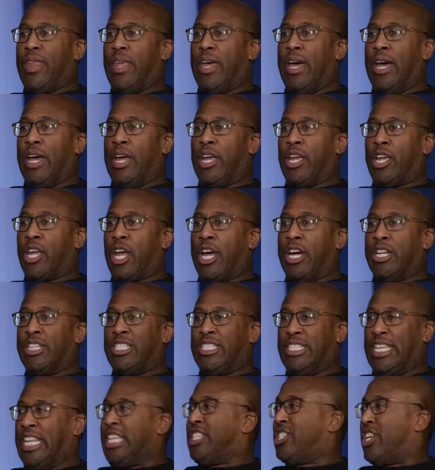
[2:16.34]
a, a
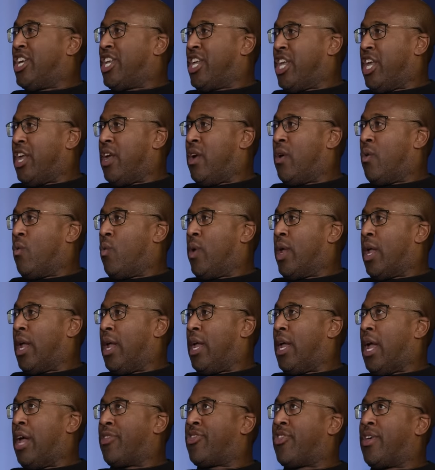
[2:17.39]
decent year. We
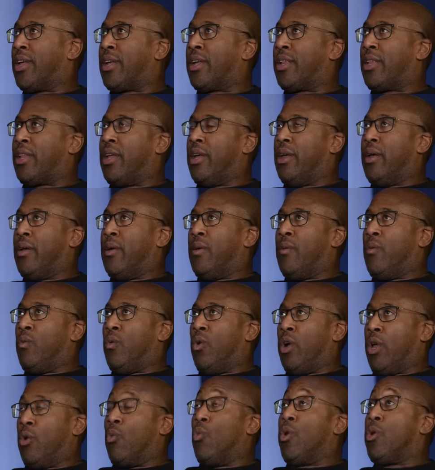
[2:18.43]
mm-hmm. I think
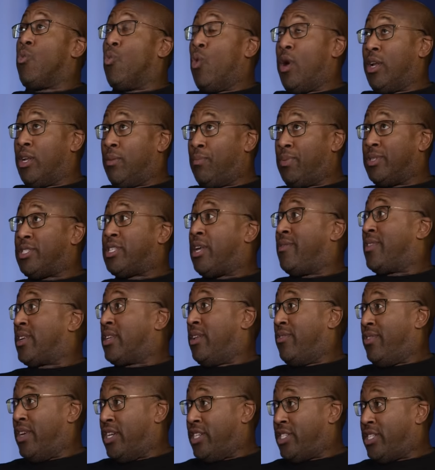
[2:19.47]
we, won the Pacific
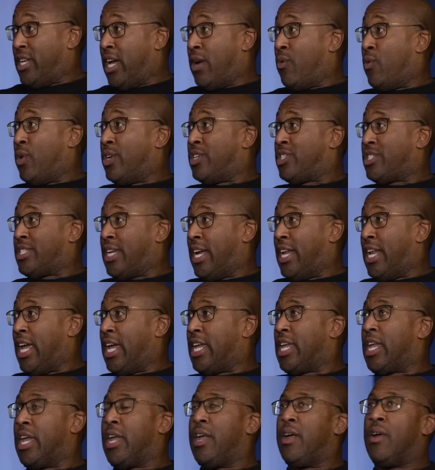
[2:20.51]
Division. I want yep. to say
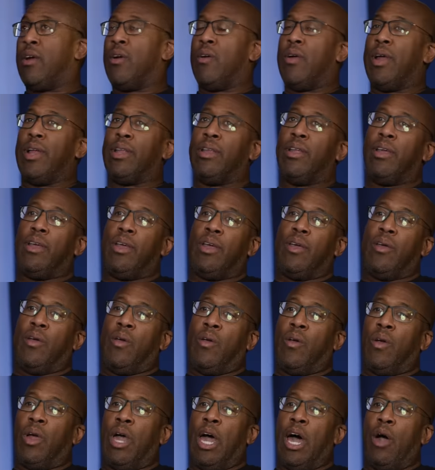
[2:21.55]
that year, and
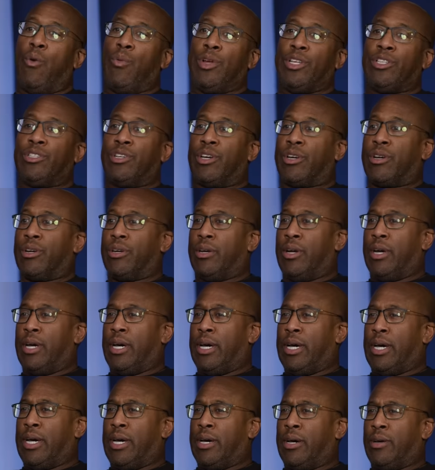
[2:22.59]
uh, we took
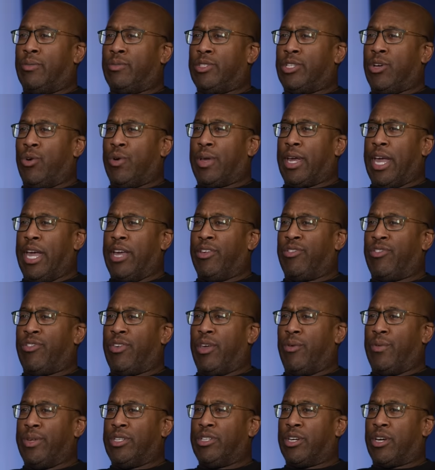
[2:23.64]
uh, was
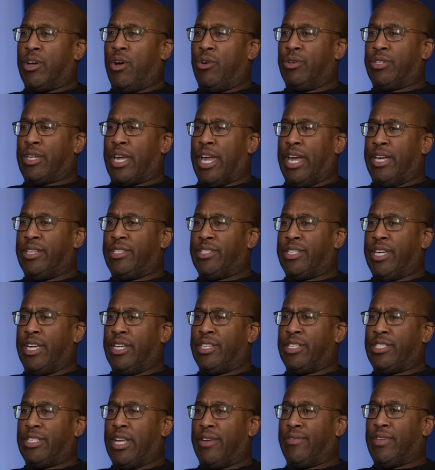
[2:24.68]
OKC. We took OKC
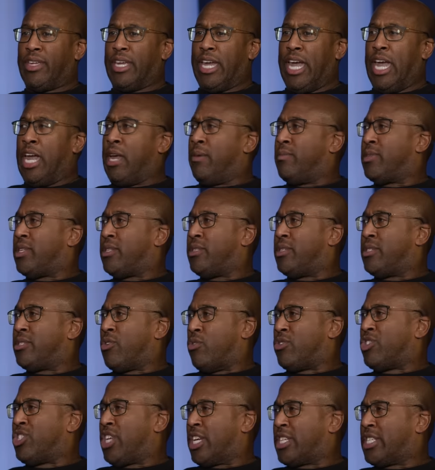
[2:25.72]
to seven games and this
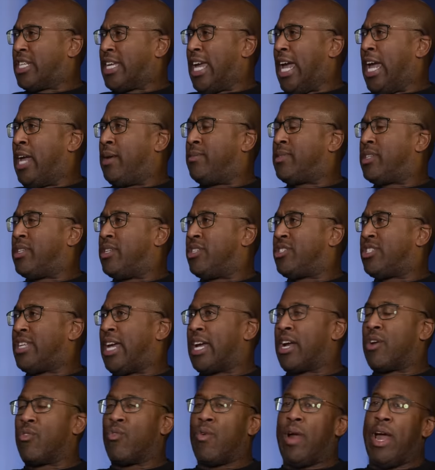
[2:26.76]
or six games in the
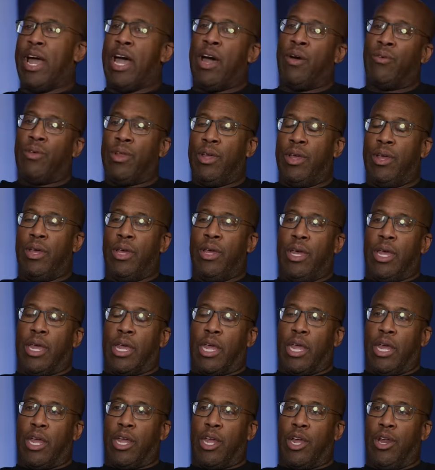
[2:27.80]
second round.
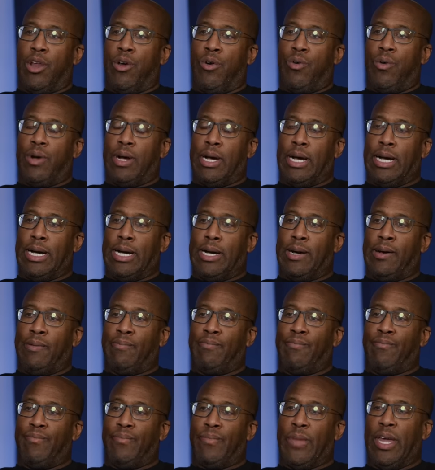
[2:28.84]
You, you know,
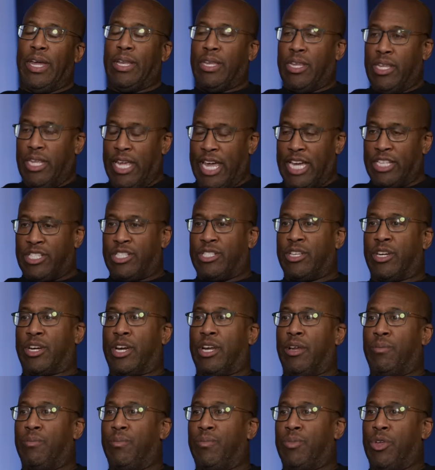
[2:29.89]
um, and yes, there
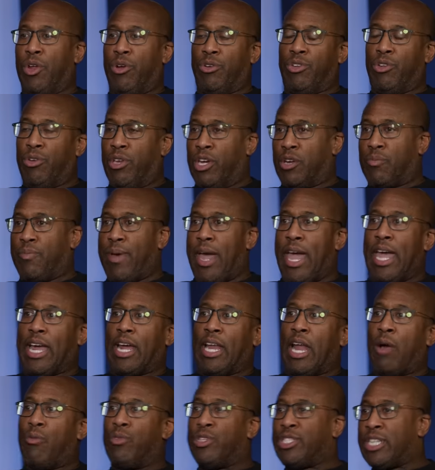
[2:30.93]
could have. You know, you look back
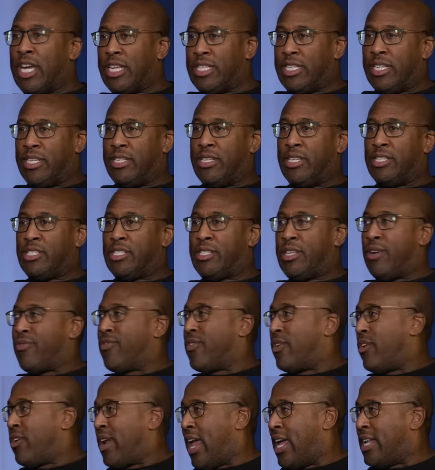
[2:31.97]
and I wish I did this
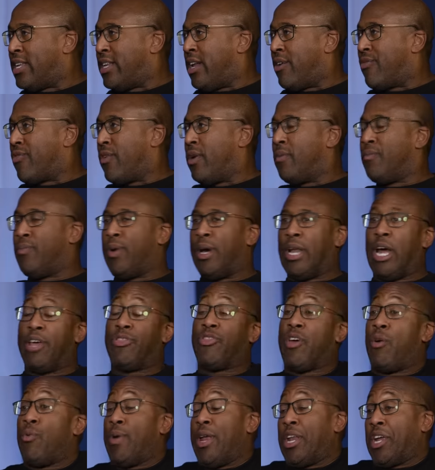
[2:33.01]
different or that different, but I
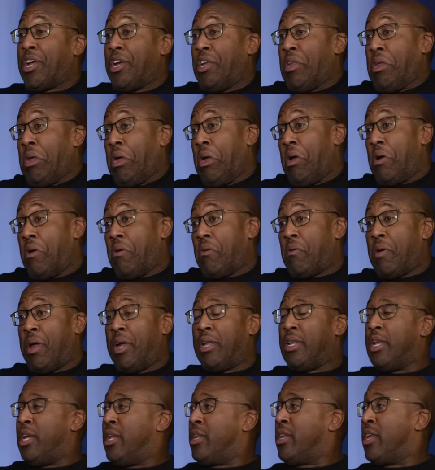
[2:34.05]
thought we had a good year.
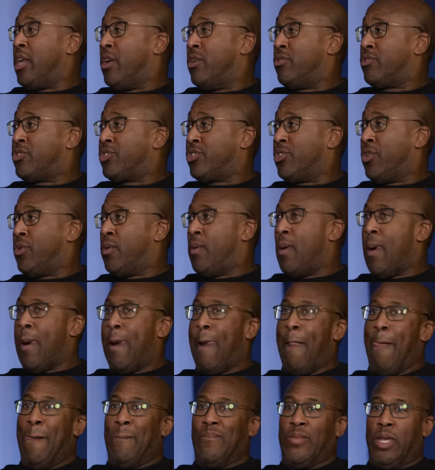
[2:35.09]
And mm-hmm. then year two,
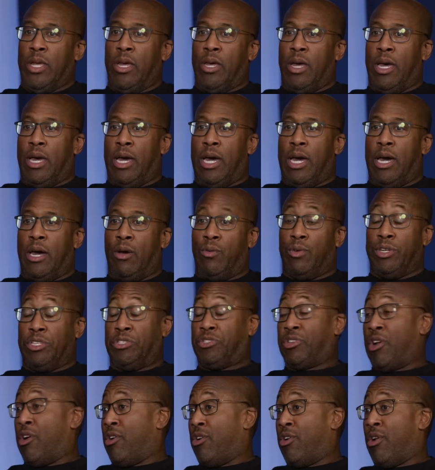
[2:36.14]
uh, we
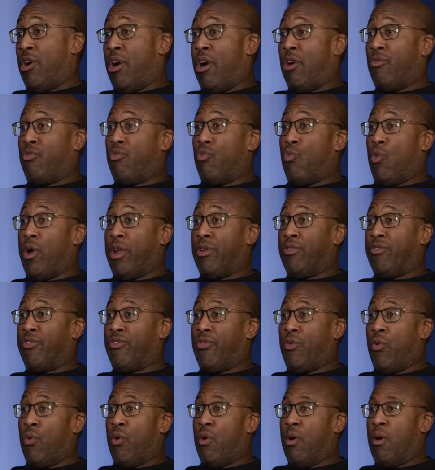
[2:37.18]
started off one and
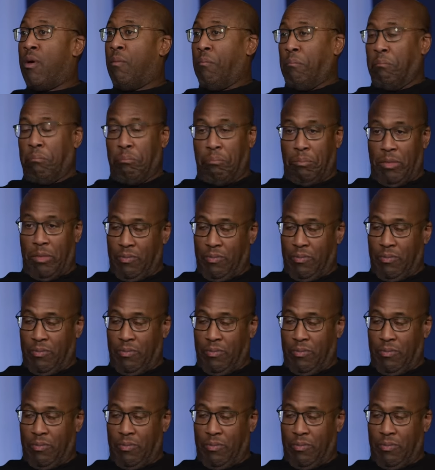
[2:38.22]
four.